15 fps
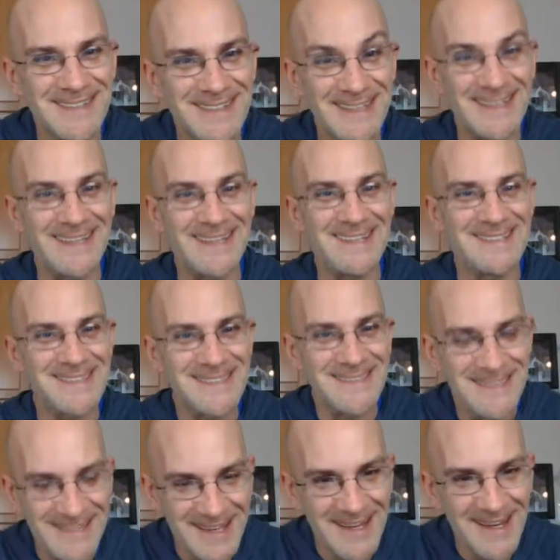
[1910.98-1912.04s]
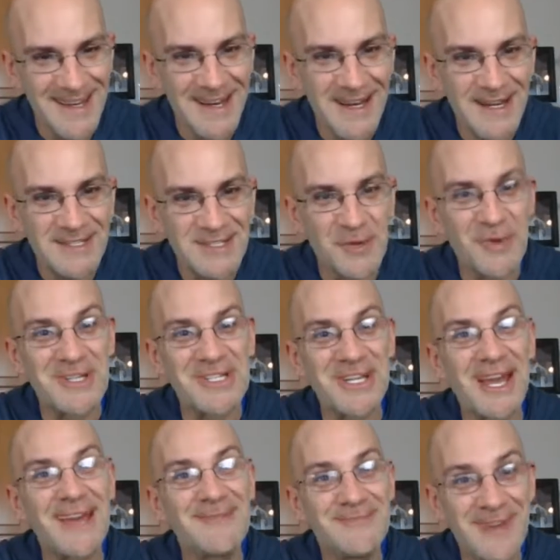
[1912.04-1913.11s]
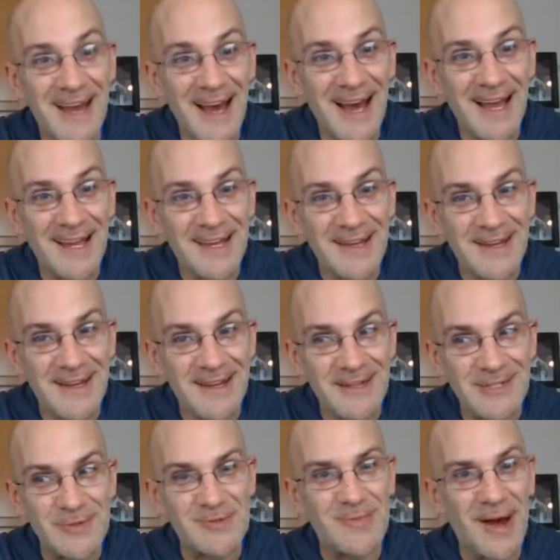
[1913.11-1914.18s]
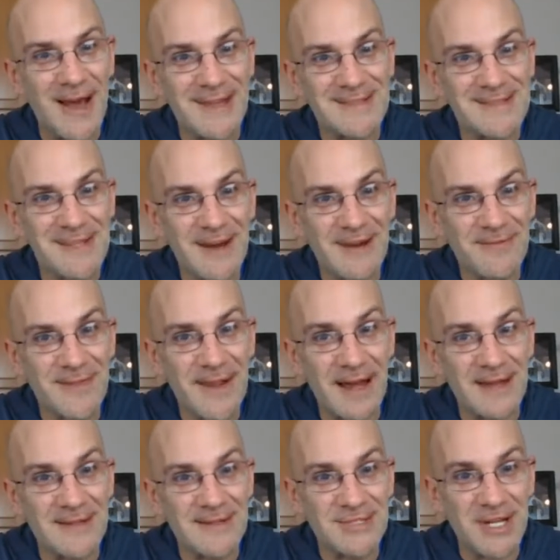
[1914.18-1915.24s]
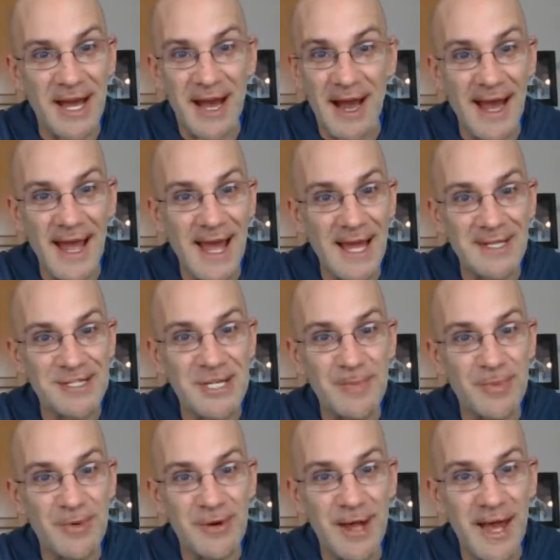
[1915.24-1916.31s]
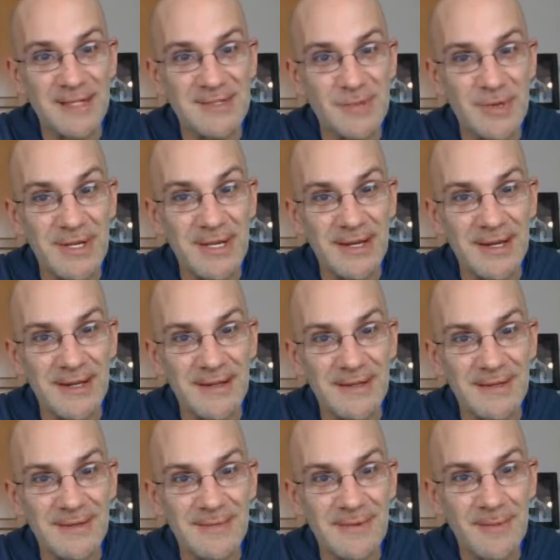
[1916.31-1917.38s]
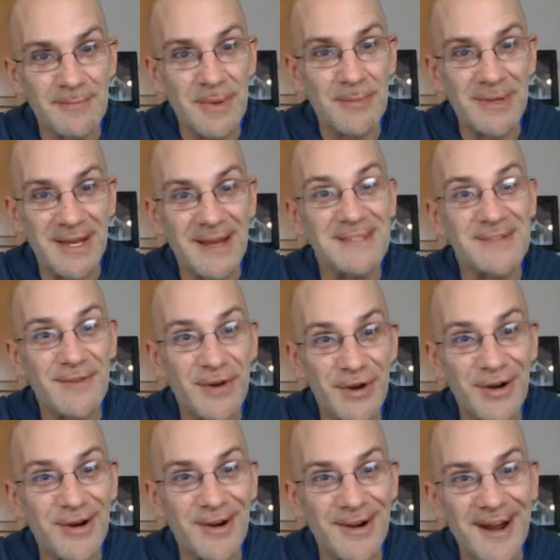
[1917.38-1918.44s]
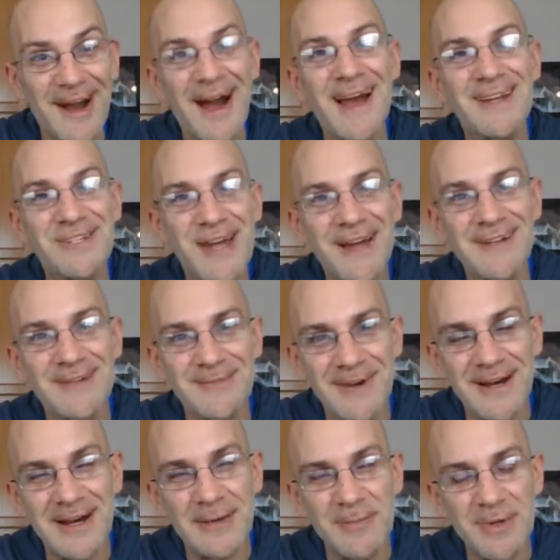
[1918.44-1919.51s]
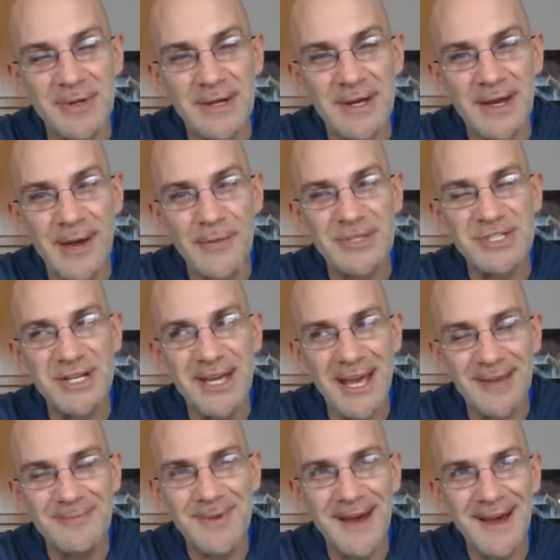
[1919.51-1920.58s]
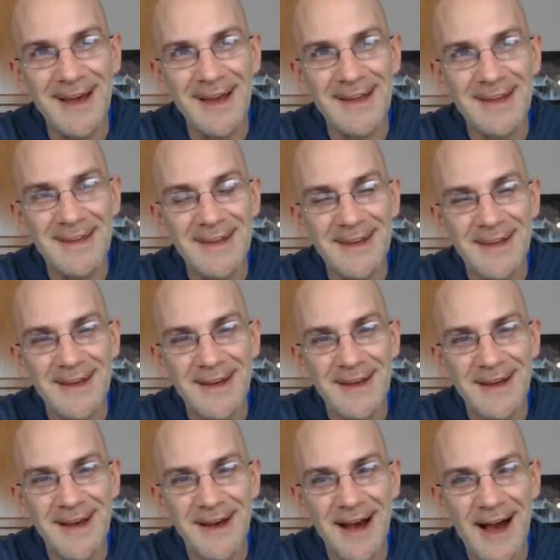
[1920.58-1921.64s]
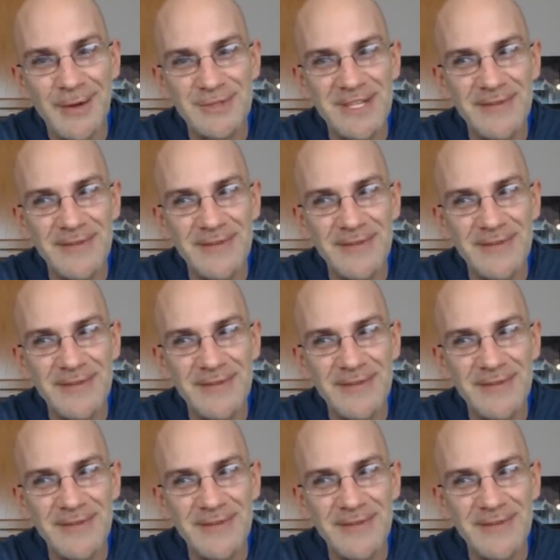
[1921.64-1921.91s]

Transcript: at least. So when she came back, she was buying stuff that I had cheaper last weekend. But because of her, I jacked them up. When she came back, I was